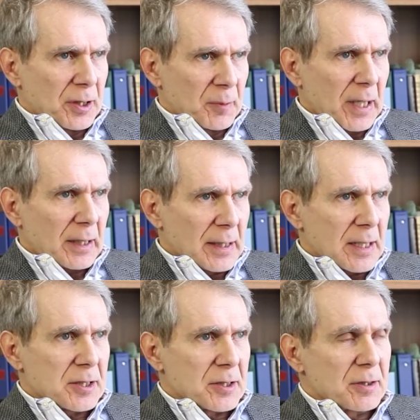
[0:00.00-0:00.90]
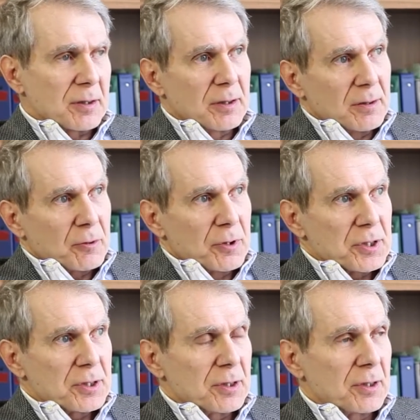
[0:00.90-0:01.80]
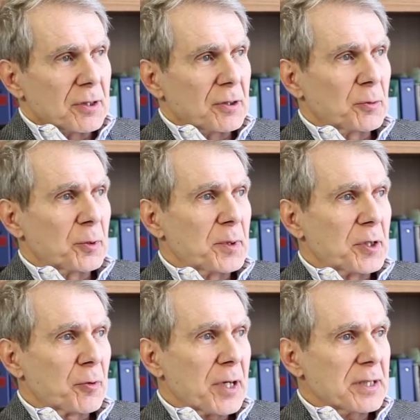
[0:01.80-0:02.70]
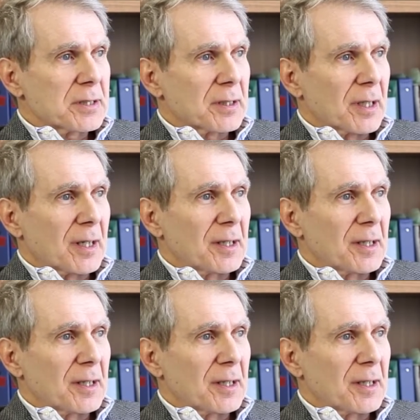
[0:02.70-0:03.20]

in my classes, and, and of course uh, it would be great uh,